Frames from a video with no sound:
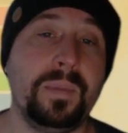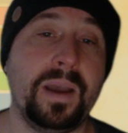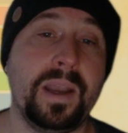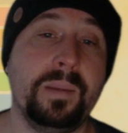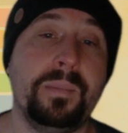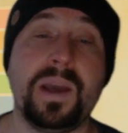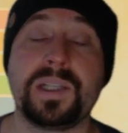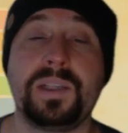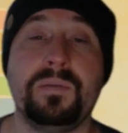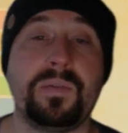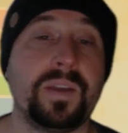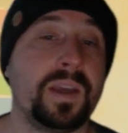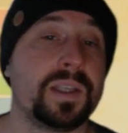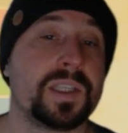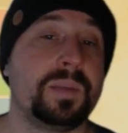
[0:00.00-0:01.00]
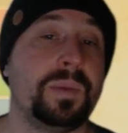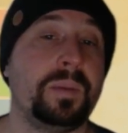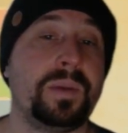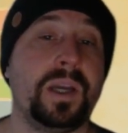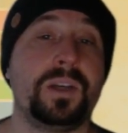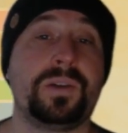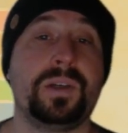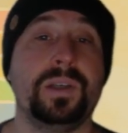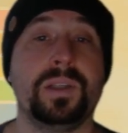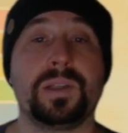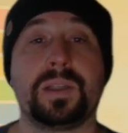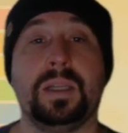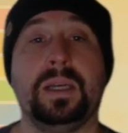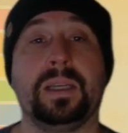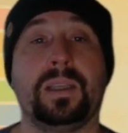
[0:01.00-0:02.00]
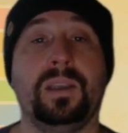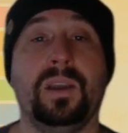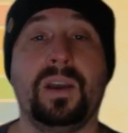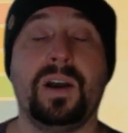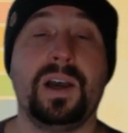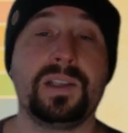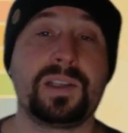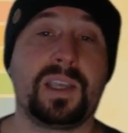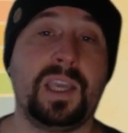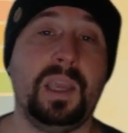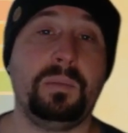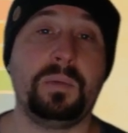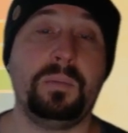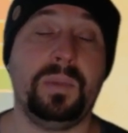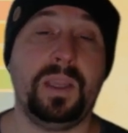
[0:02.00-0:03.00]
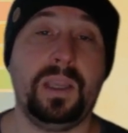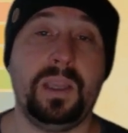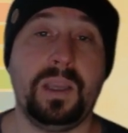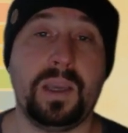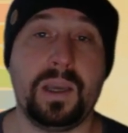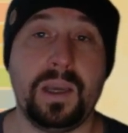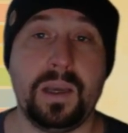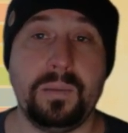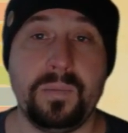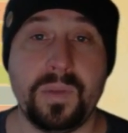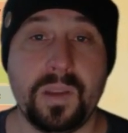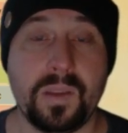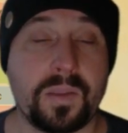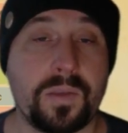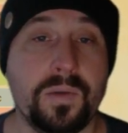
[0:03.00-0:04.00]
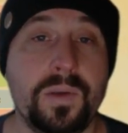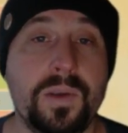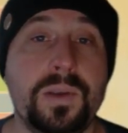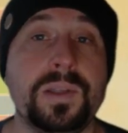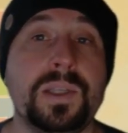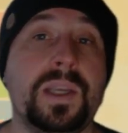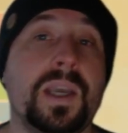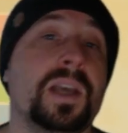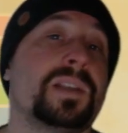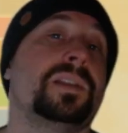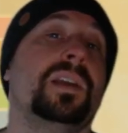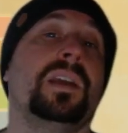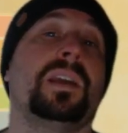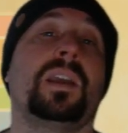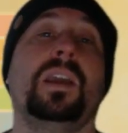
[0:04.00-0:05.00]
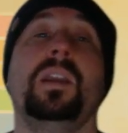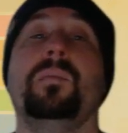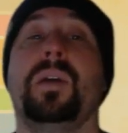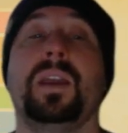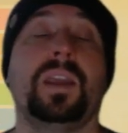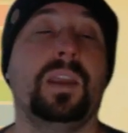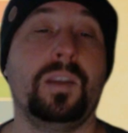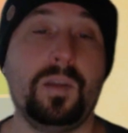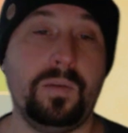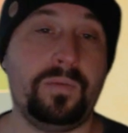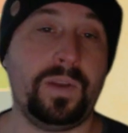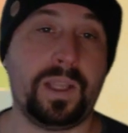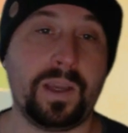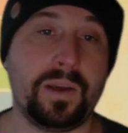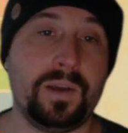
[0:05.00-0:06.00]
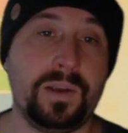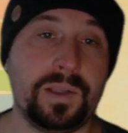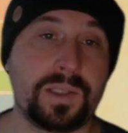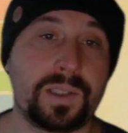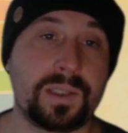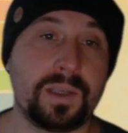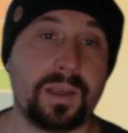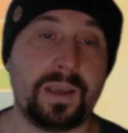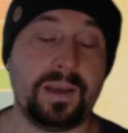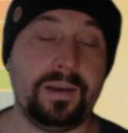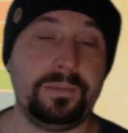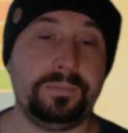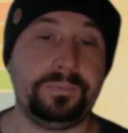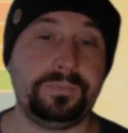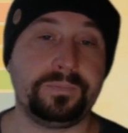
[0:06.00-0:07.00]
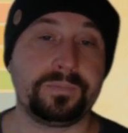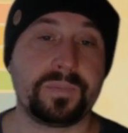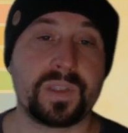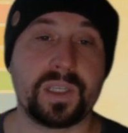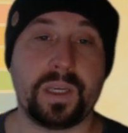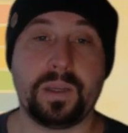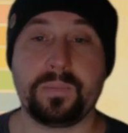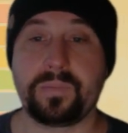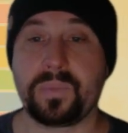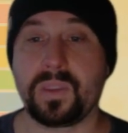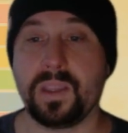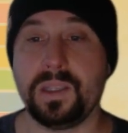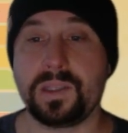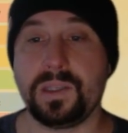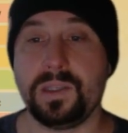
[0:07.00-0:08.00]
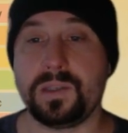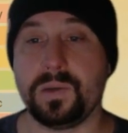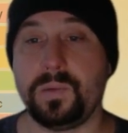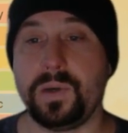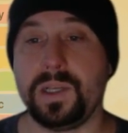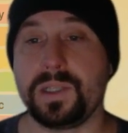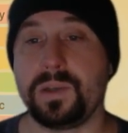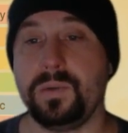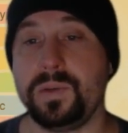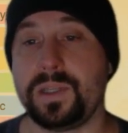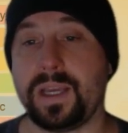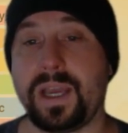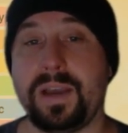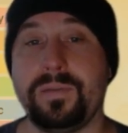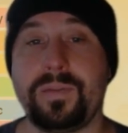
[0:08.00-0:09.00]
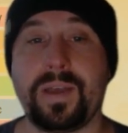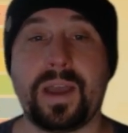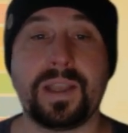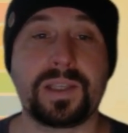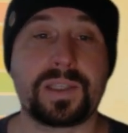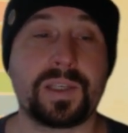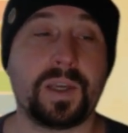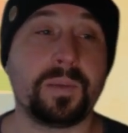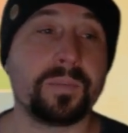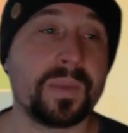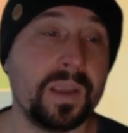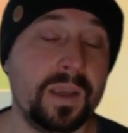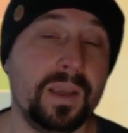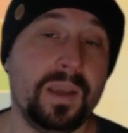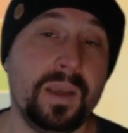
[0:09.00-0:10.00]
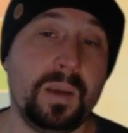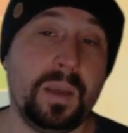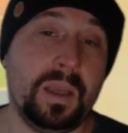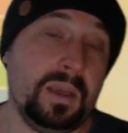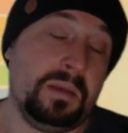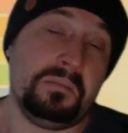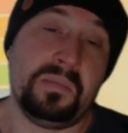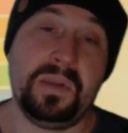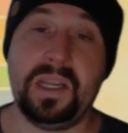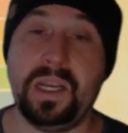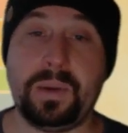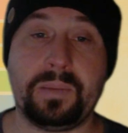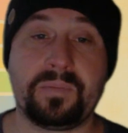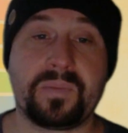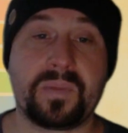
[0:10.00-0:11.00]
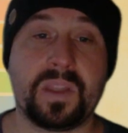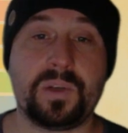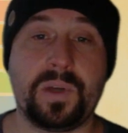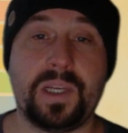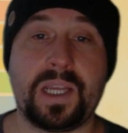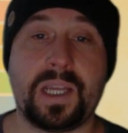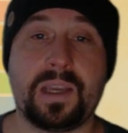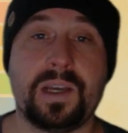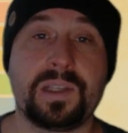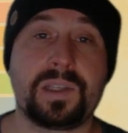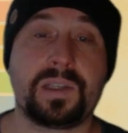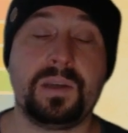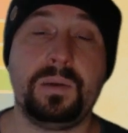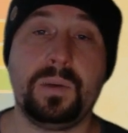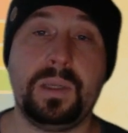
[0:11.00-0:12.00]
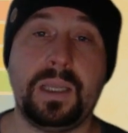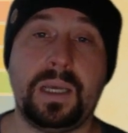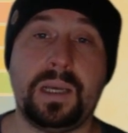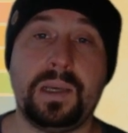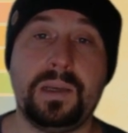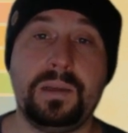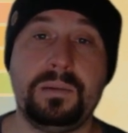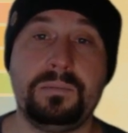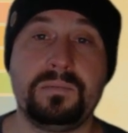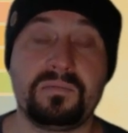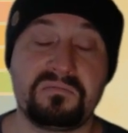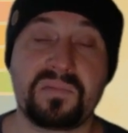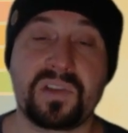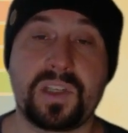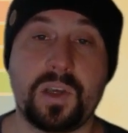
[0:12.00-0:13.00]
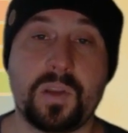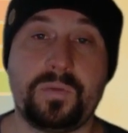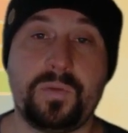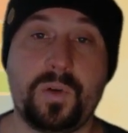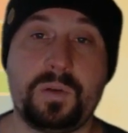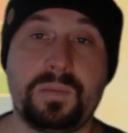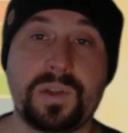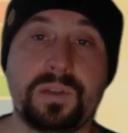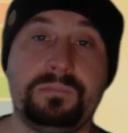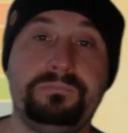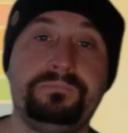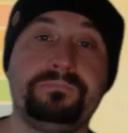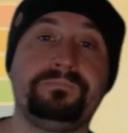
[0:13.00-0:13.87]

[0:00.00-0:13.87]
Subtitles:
And a massive thanks to my patrons. Like, you guys keep me enthusiastic in making new videos. So it's always good to have that. So anyway, enjoy your day, guys. We'll see you on the forums.